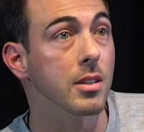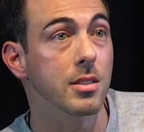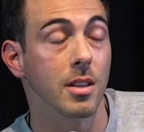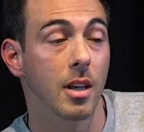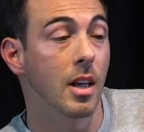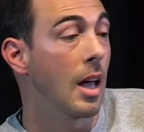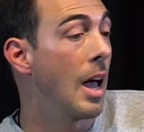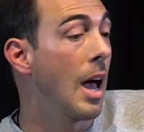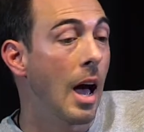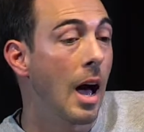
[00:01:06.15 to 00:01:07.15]
and
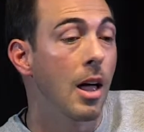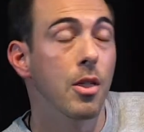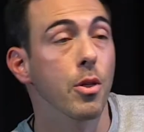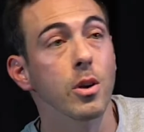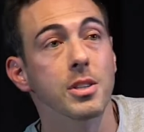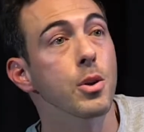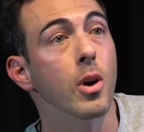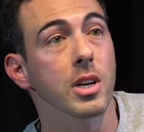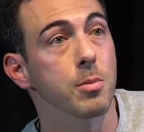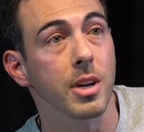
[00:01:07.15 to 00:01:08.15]
there is
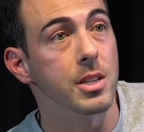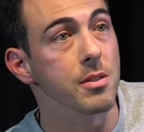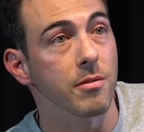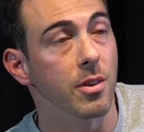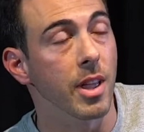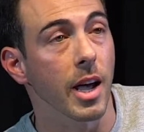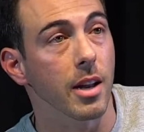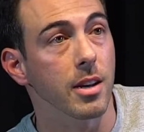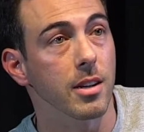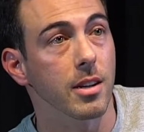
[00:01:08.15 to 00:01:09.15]
no explanation for
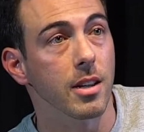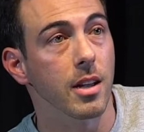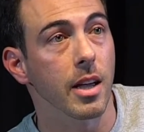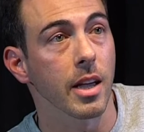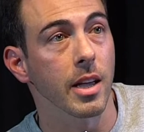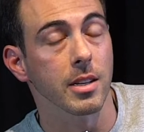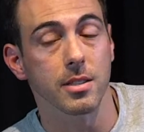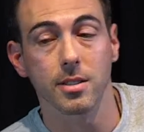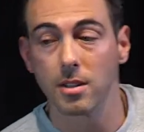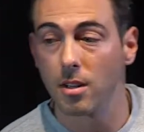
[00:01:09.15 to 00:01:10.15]
that.
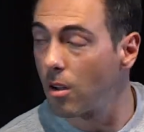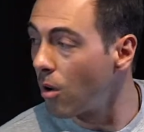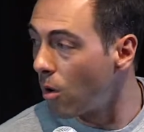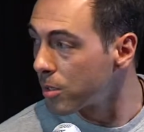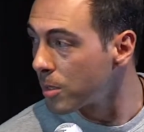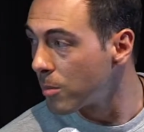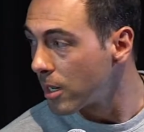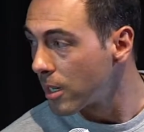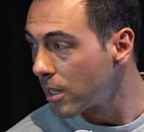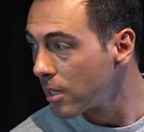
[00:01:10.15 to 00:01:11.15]
And
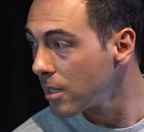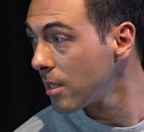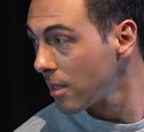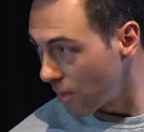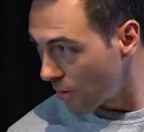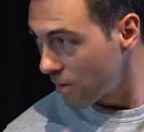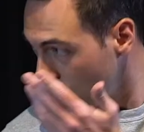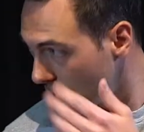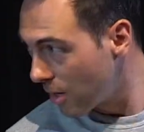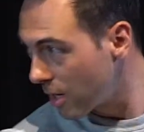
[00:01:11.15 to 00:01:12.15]
ultimately, well, well,
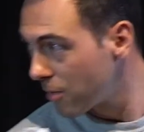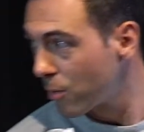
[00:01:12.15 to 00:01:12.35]
what